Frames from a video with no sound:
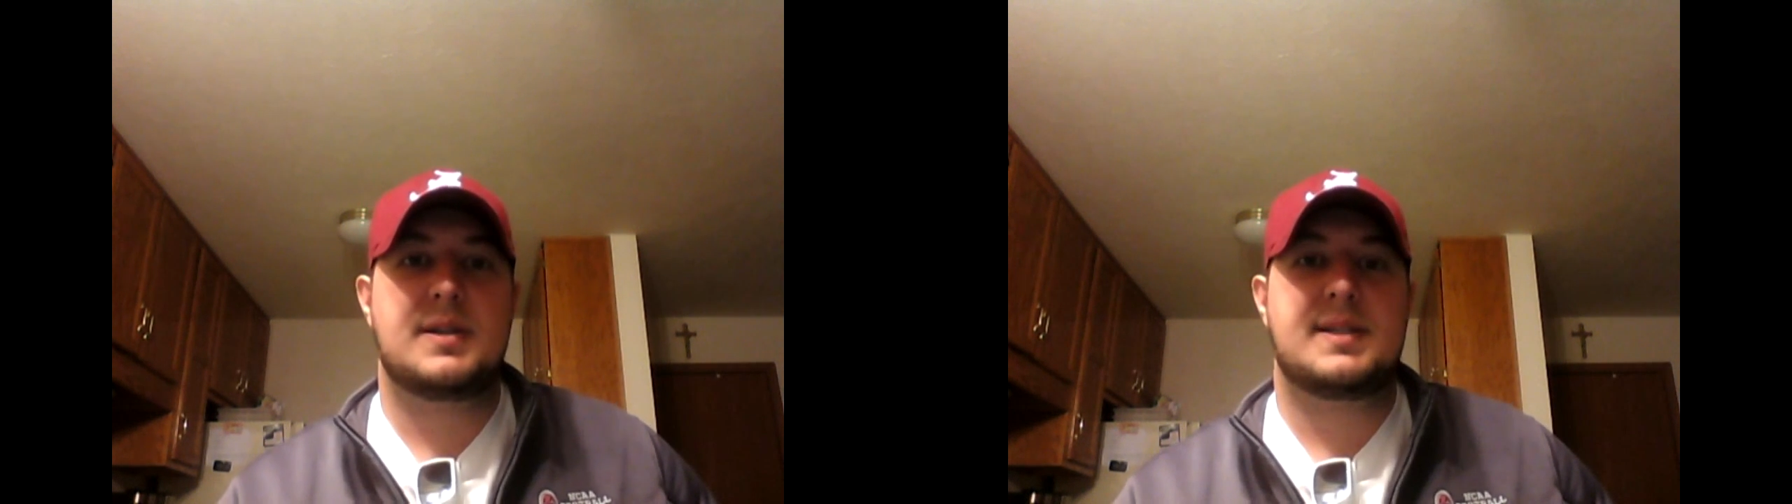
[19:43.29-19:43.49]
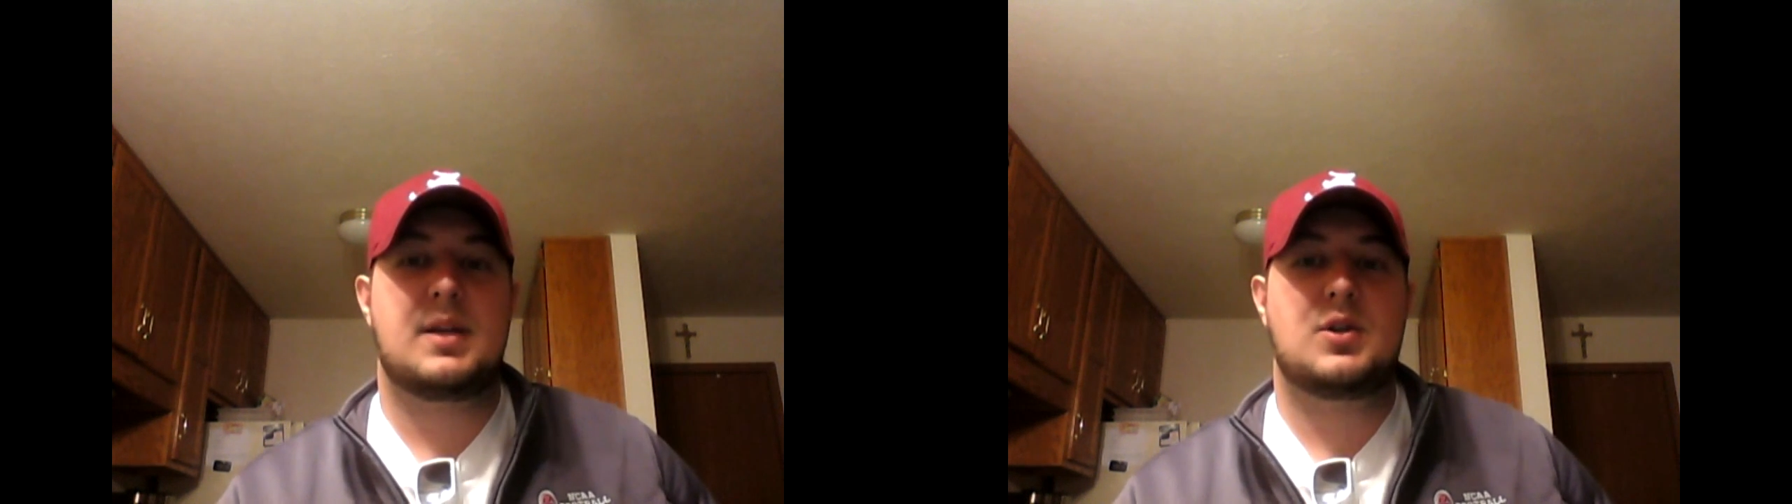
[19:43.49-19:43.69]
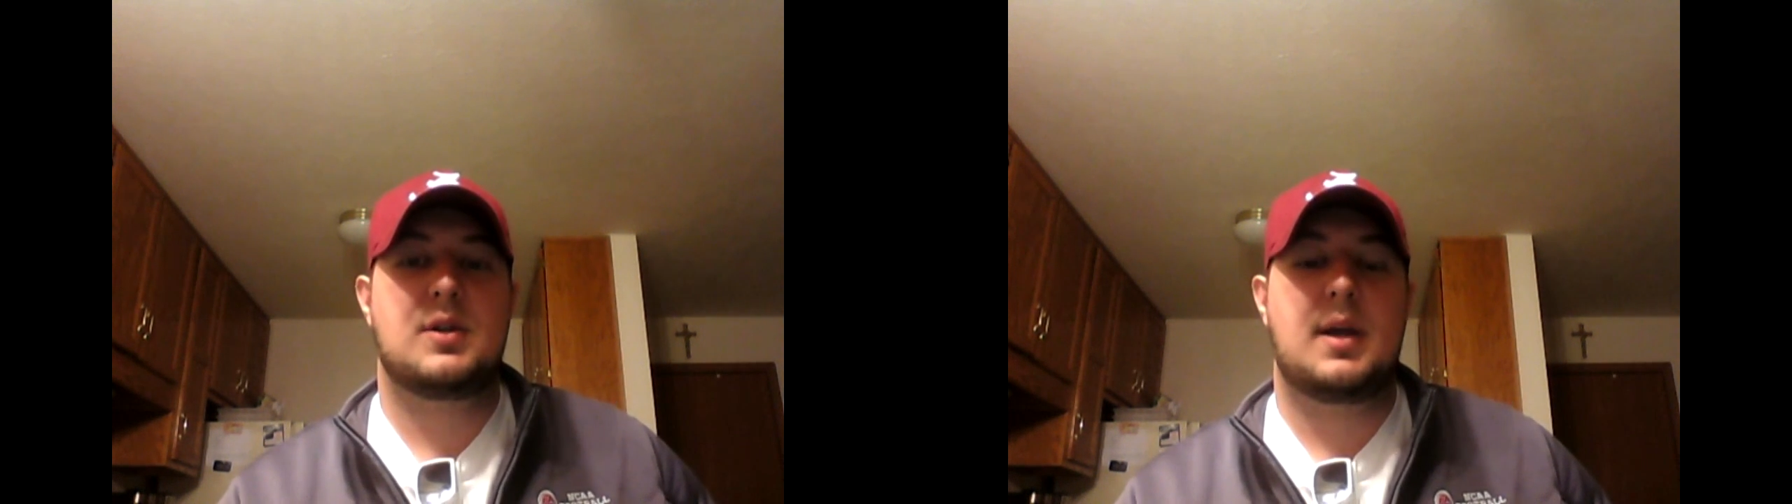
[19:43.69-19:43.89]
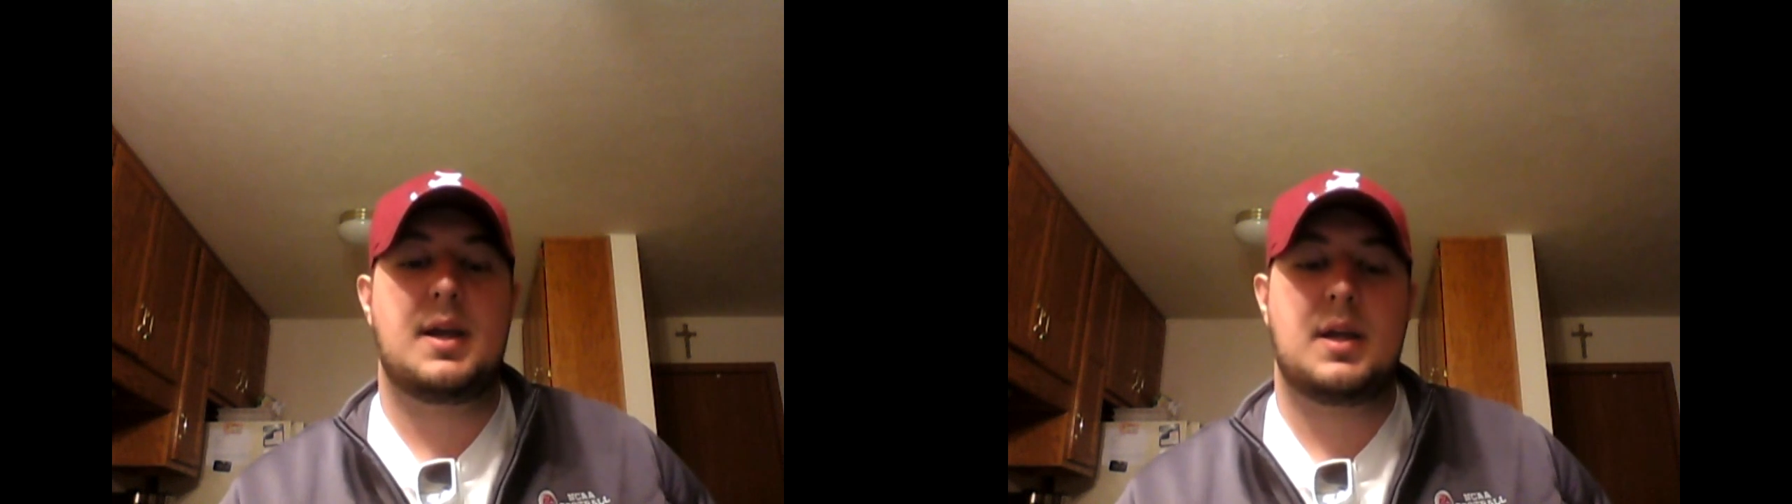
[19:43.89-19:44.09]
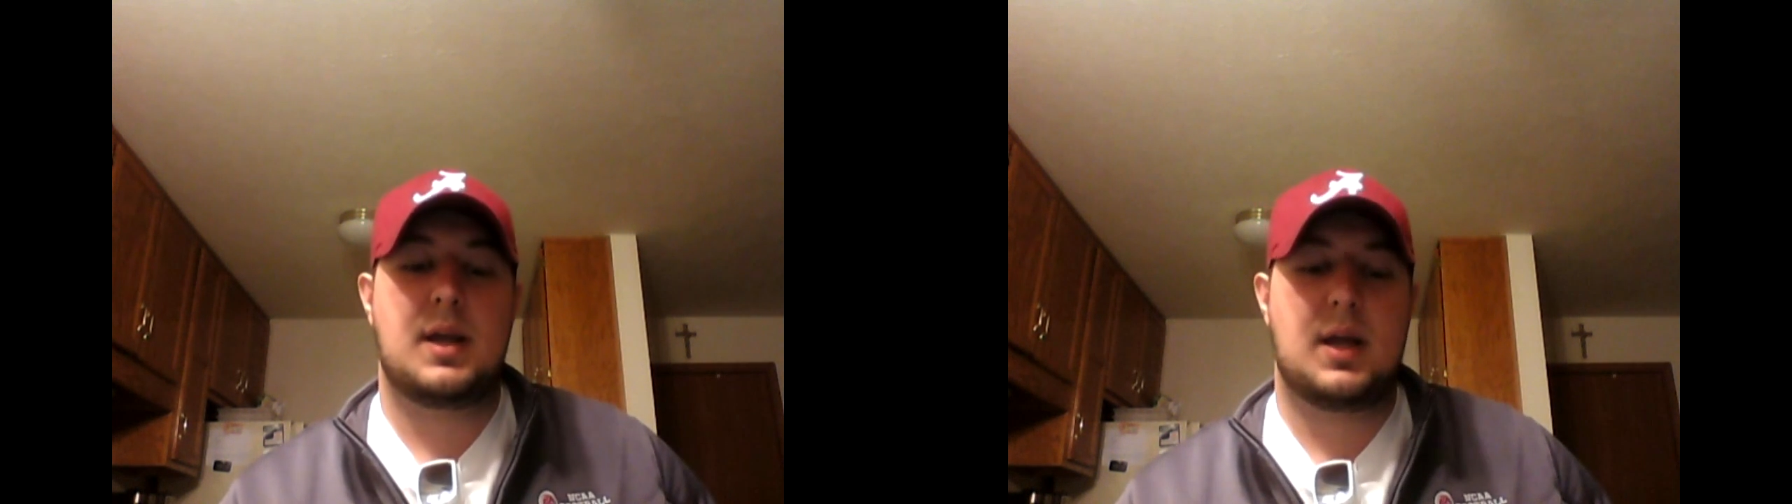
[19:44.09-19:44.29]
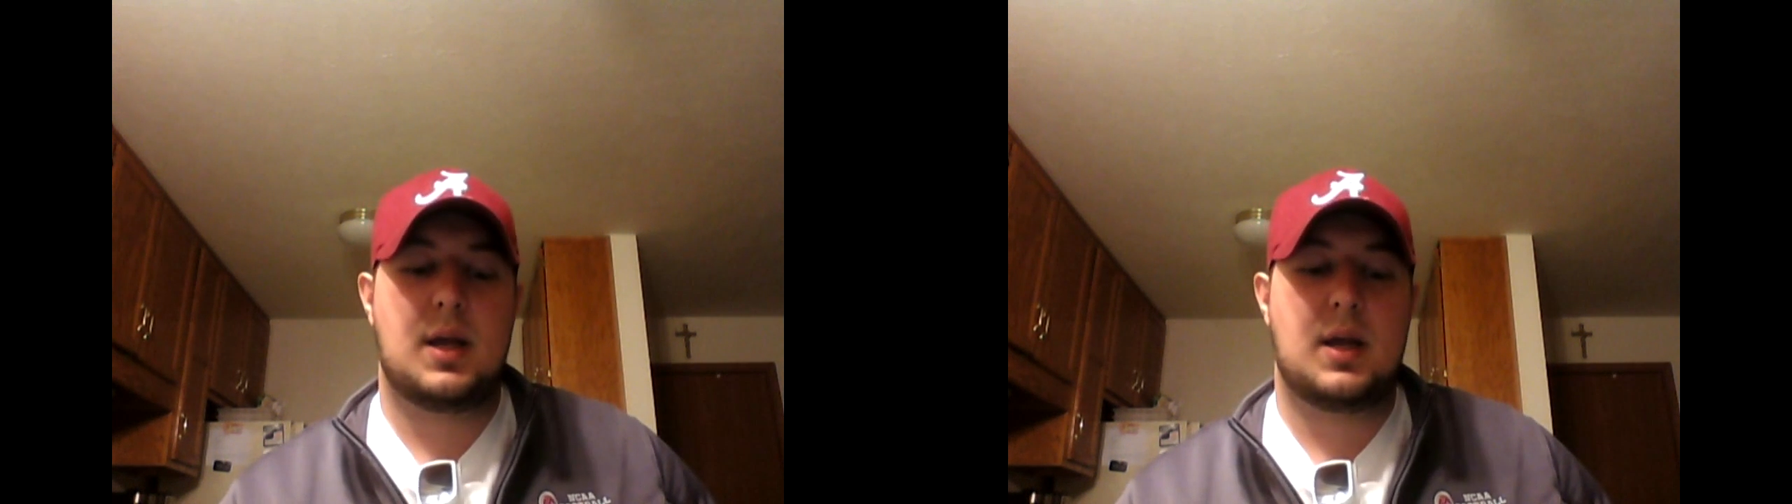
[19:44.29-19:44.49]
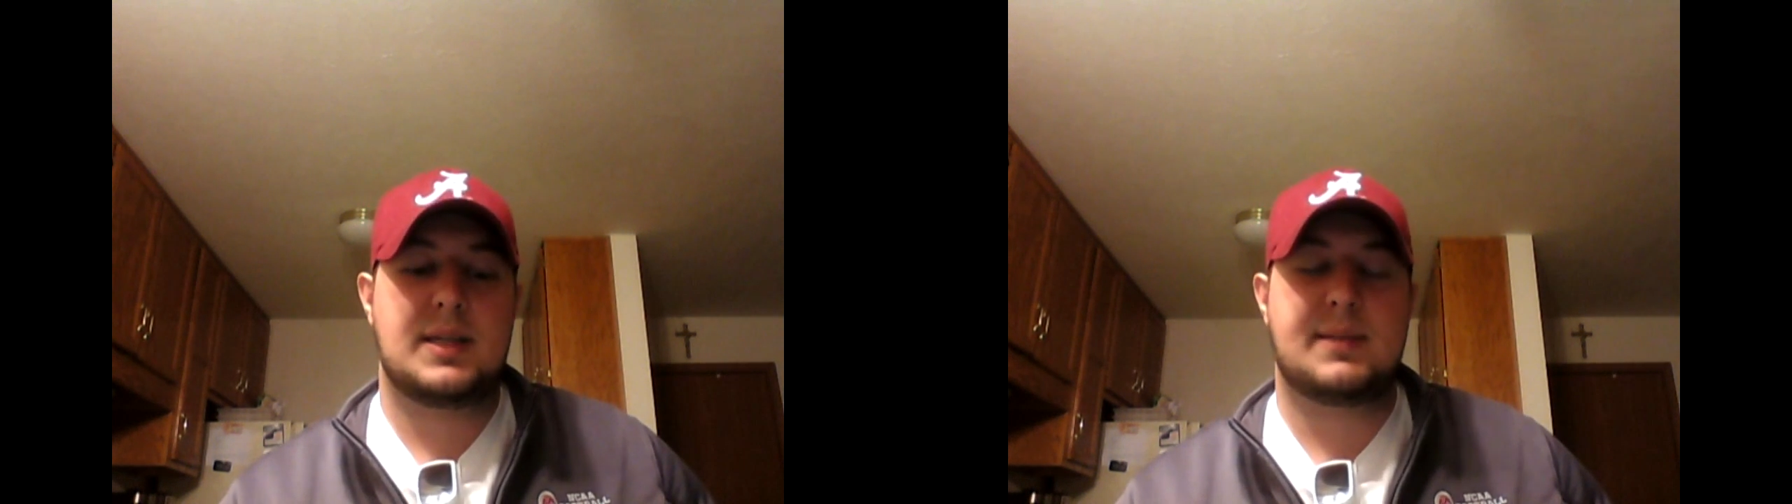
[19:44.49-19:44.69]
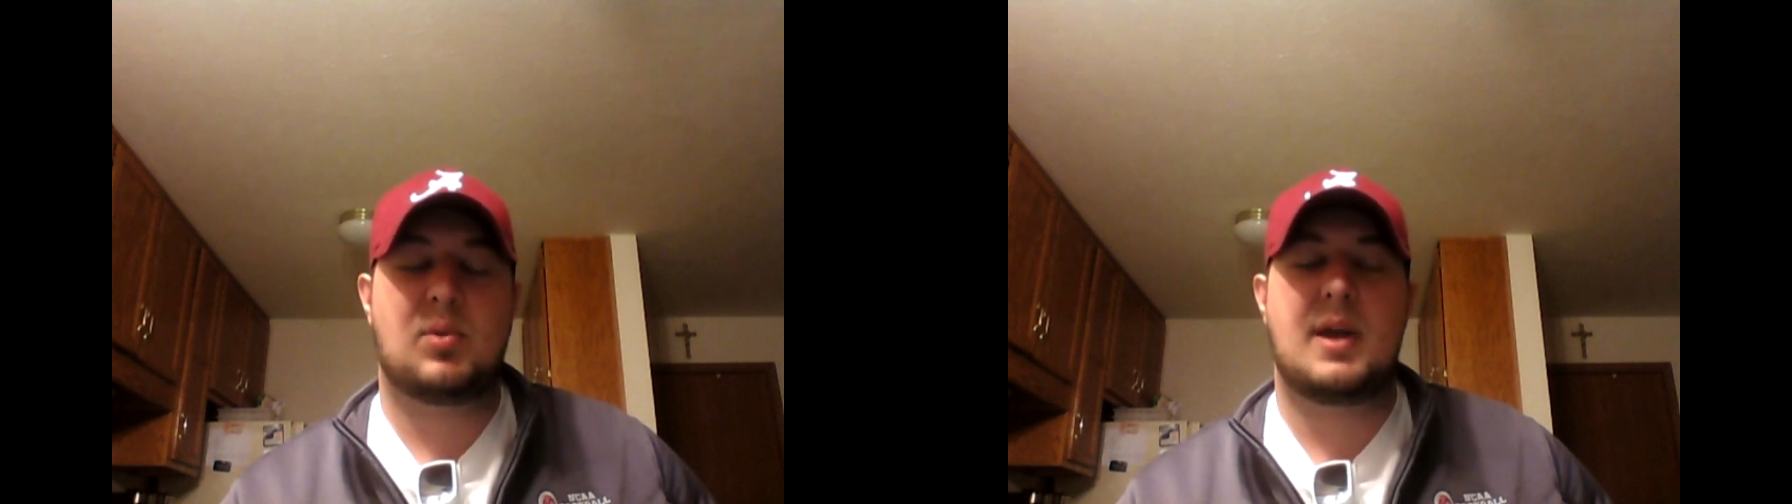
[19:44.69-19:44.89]
essentially
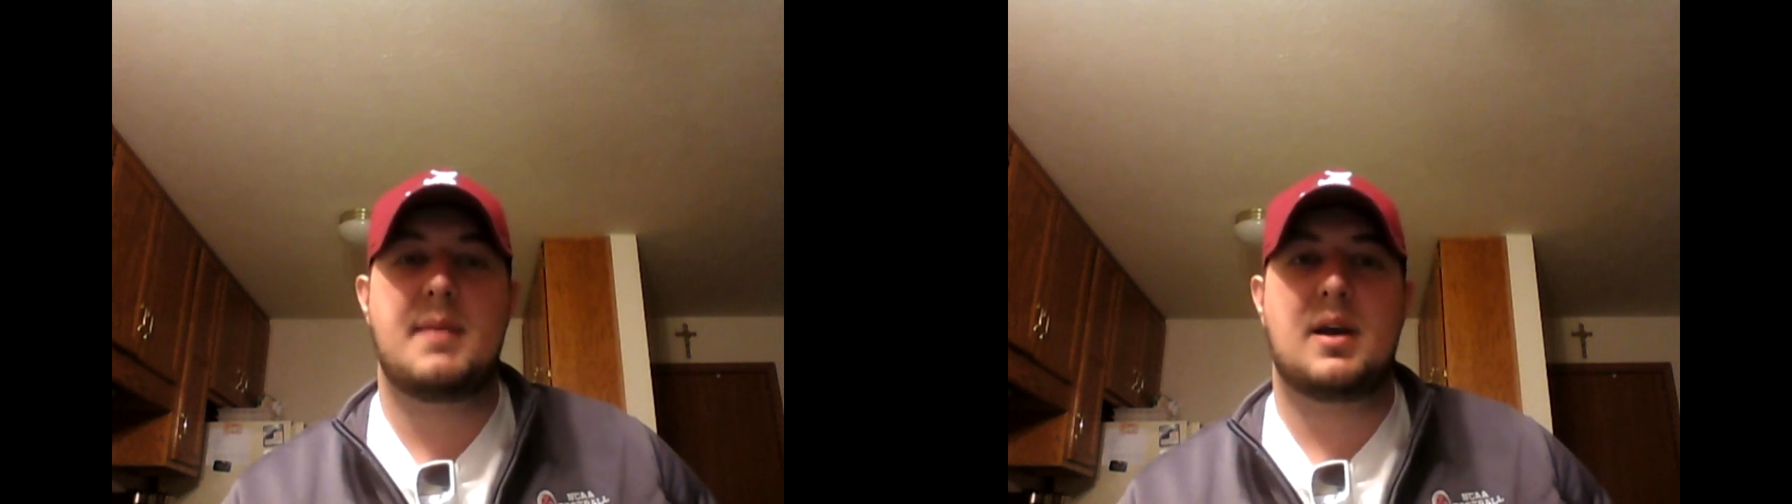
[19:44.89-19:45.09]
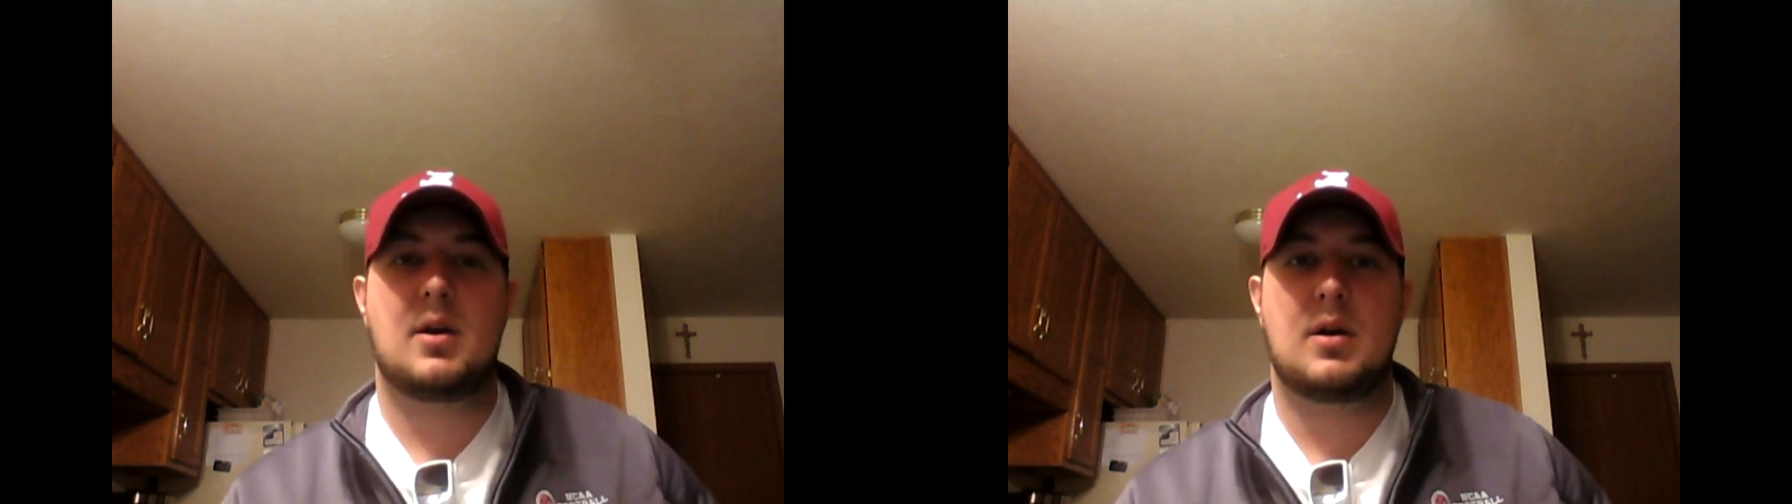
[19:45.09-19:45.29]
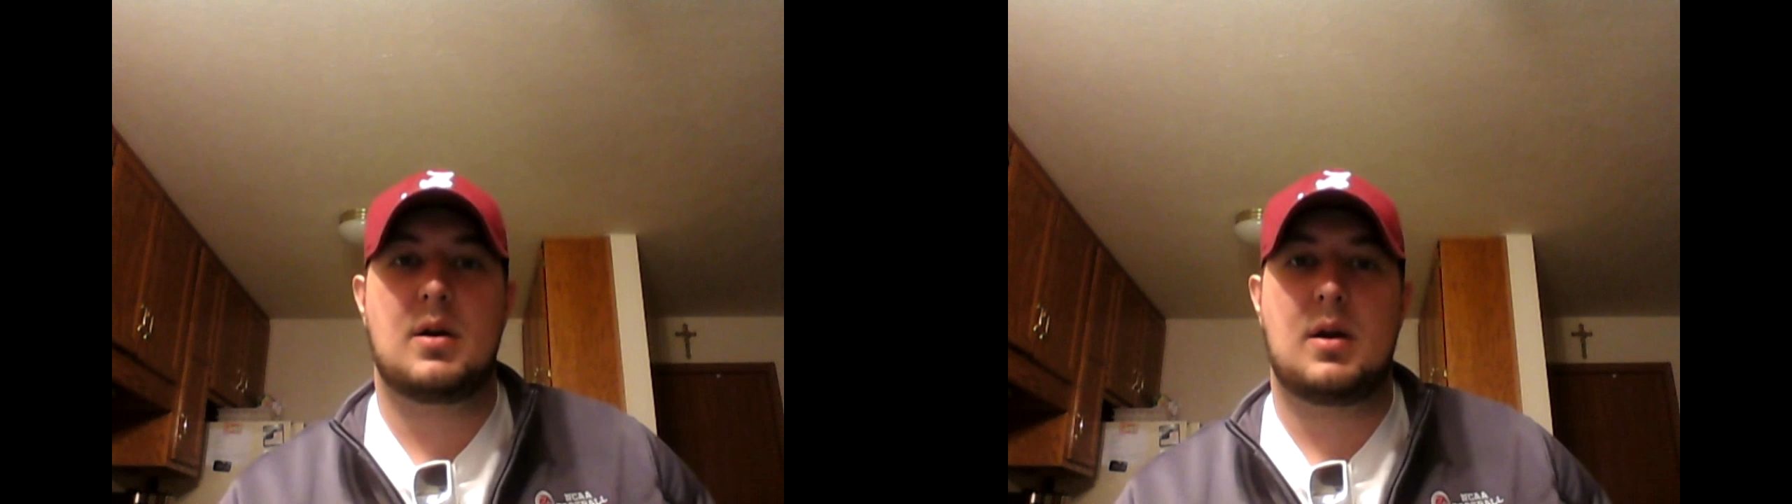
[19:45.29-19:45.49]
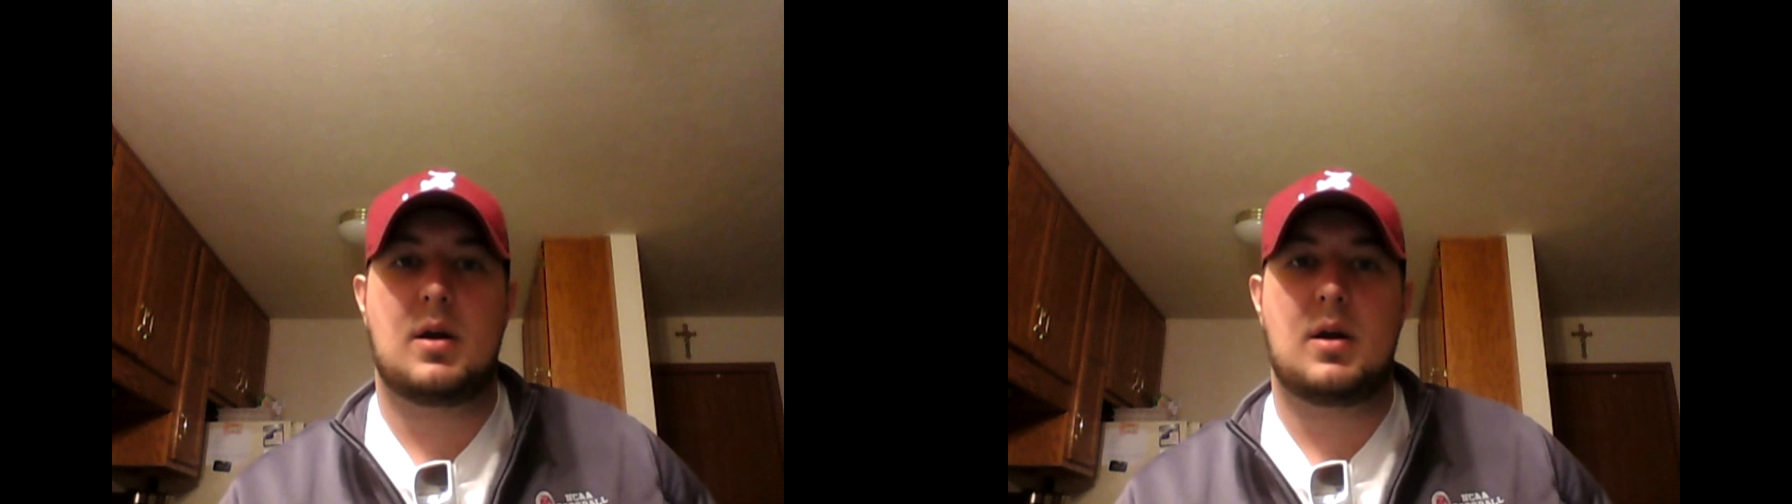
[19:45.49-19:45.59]
is a playmaker